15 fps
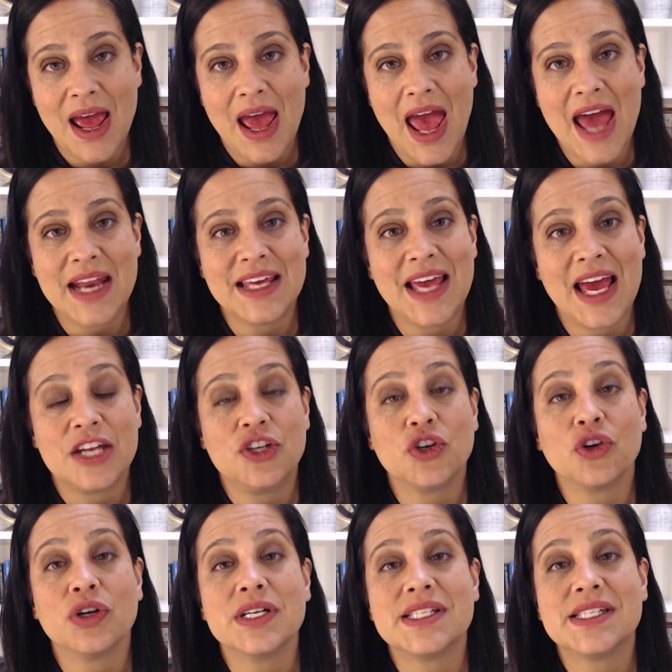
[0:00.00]
And again,
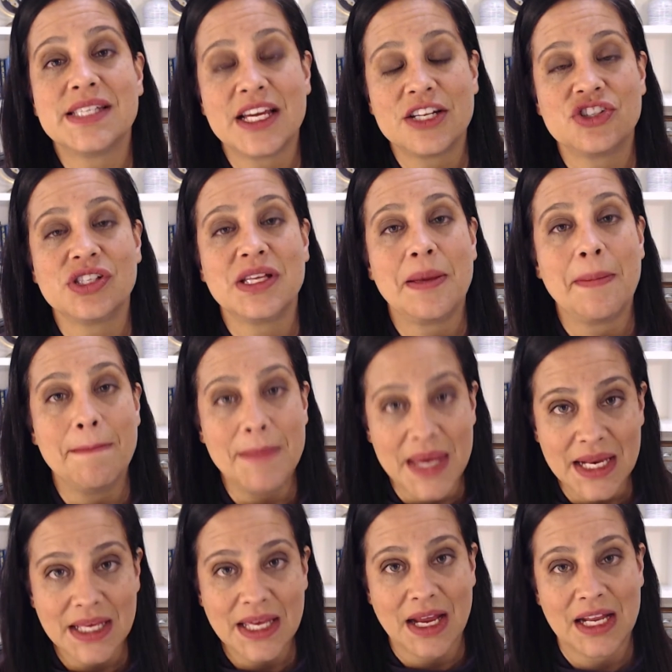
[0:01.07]
you're essentially
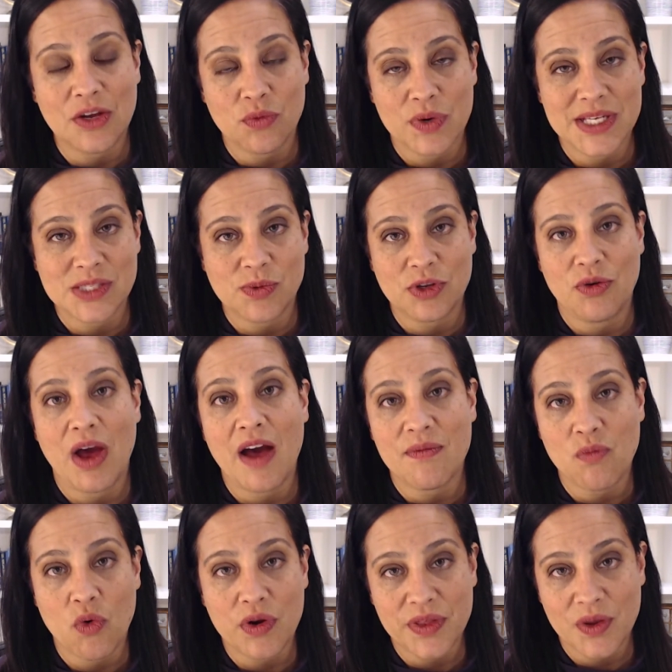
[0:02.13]
mitigating risk when you have
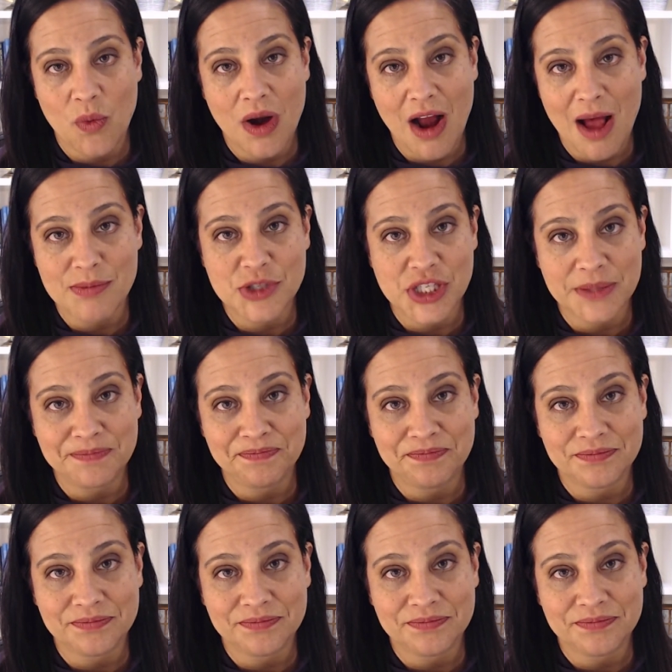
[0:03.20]
more than one option.